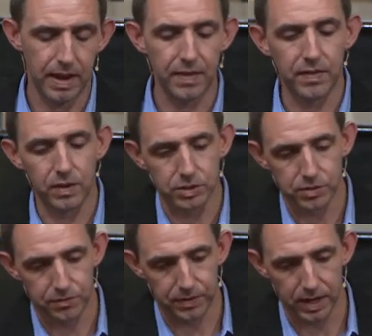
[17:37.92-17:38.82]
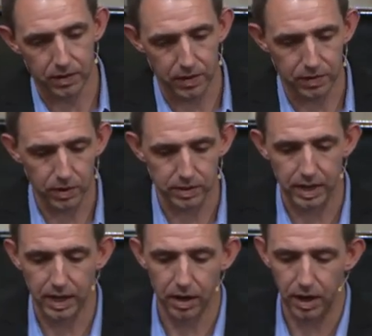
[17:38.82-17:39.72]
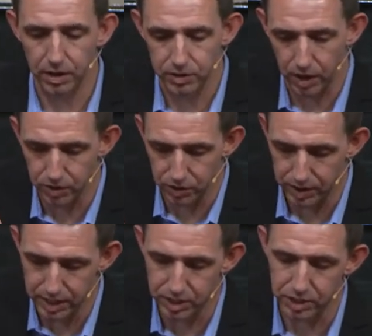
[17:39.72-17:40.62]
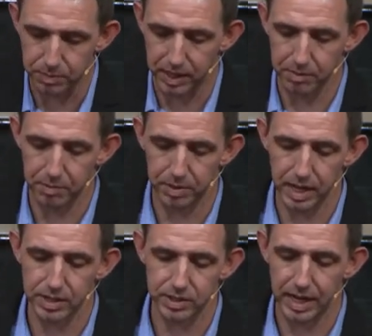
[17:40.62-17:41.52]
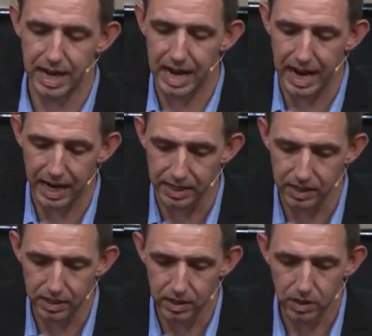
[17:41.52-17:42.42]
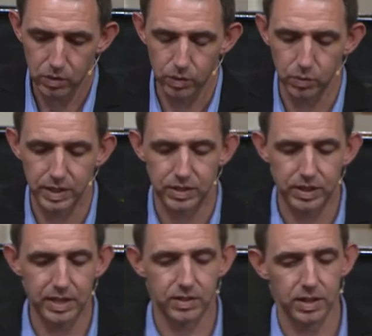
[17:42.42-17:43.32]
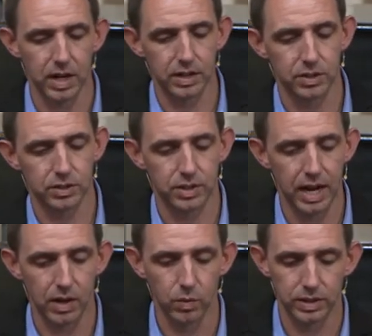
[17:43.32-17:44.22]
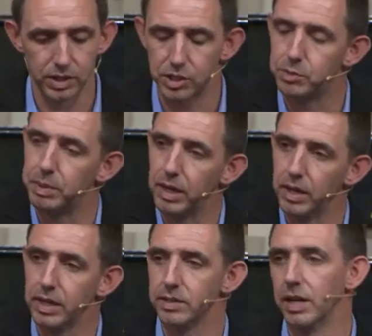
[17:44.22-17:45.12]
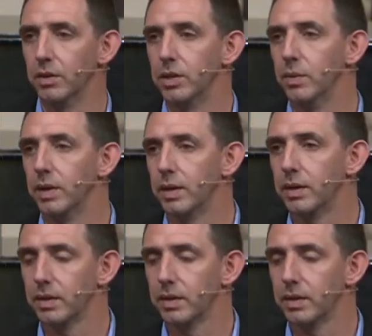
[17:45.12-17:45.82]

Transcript: And then there's fear, the third thing. Our, our, traditions become a place to hide when we cease to understand what the Spirit is now doing.